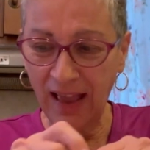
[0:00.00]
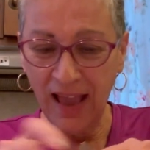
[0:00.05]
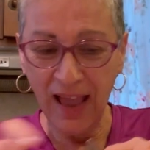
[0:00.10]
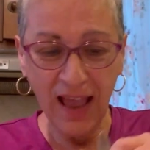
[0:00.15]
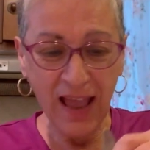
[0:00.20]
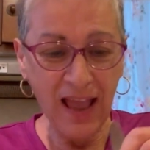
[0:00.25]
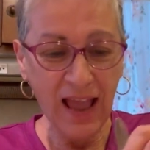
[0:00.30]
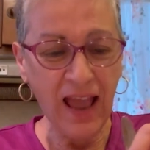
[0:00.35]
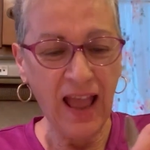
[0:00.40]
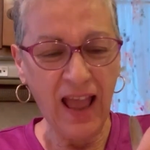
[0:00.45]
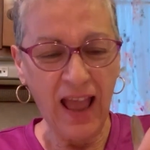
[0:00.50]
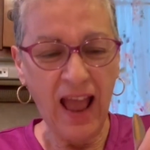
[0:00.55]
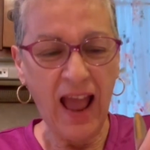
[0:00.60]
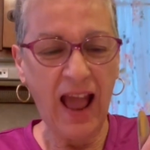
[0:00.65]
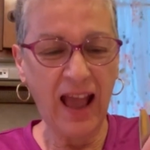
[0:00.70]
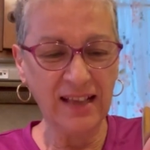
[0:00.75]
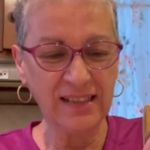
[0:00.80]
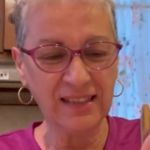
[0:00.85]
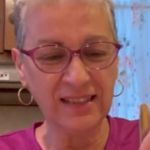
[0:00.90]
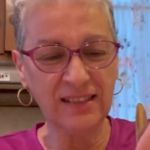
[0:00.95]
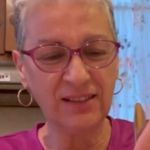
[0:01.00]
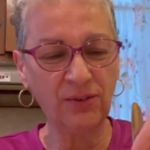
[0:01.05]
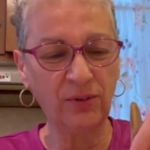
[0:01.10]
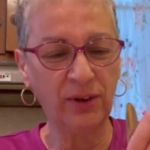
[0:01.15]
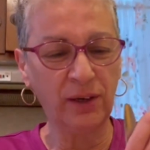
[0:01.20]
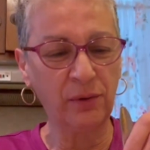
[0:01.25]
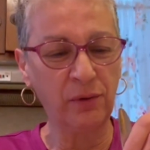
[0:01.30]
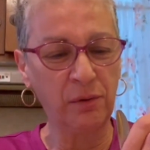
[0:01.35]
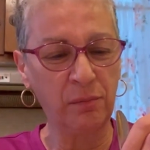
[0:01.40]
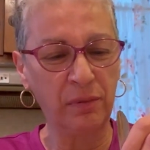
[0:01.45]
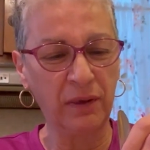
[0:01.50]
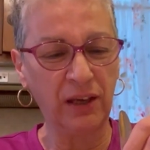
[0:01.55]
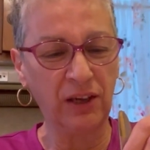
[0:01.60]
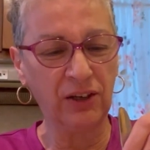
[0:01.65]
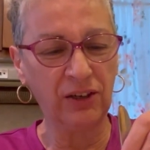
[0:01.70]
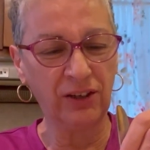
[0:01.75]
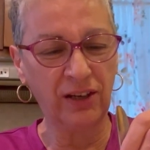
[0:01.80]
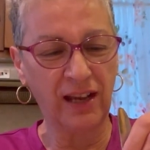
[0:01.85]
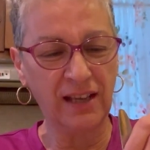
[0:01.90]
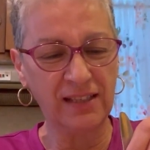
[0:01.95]
I thought it would be a
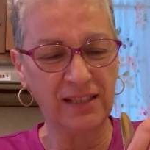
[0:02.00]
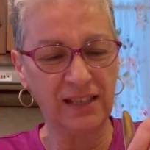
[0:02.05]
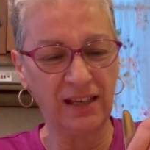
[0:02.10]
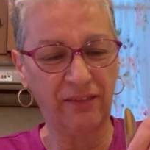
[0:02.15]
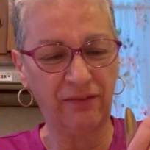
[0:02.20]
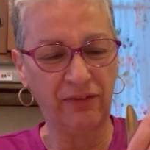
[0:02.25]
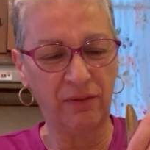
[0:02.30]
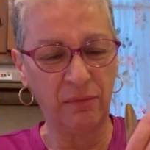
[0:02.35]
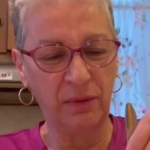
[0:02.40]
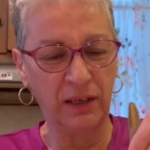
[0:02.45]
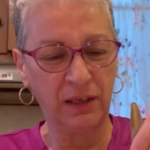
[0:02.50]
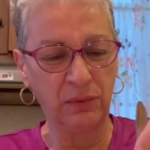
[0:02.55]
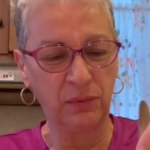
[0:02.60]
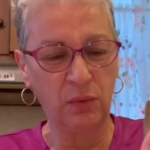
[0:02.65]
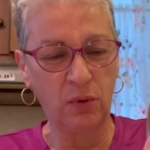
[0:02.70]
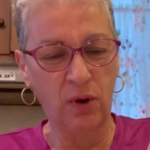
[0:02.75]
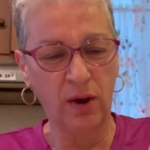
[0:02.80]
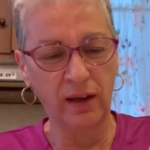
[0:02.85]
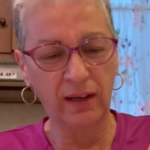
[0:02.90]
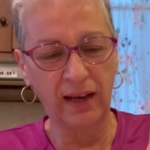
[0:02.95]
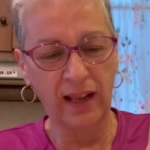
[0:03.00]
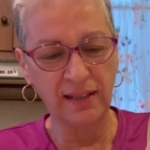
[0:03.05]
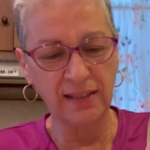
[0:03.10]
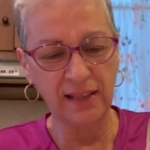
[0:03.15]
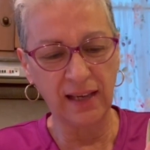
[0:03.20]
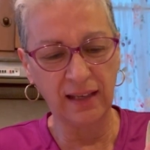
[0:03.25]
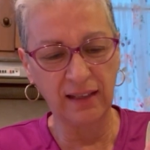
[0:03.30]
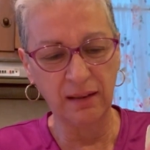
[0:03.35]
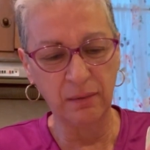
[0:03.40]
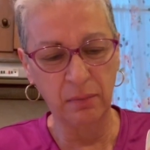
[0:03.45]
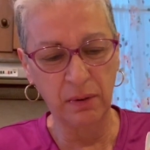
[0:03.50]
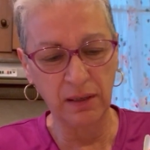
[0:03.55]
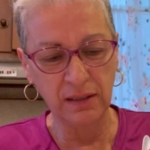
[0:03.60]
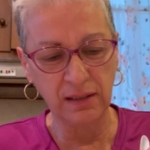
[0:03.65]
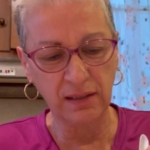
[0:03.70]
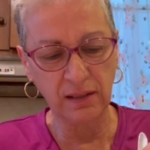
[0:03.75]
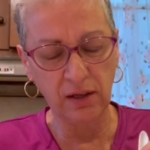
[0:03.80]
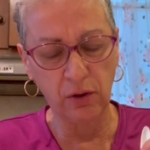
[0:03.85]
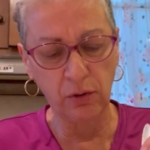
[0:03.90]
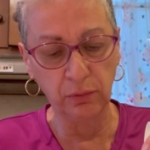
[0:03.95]
good idea for me to walk, not take the bus.
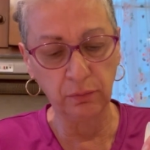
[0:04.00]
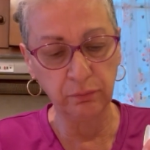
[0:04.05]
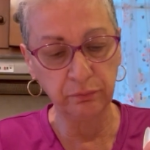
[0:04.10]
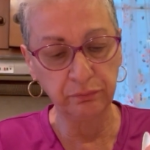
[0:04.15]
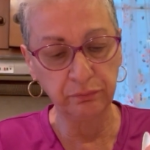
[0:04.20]
So,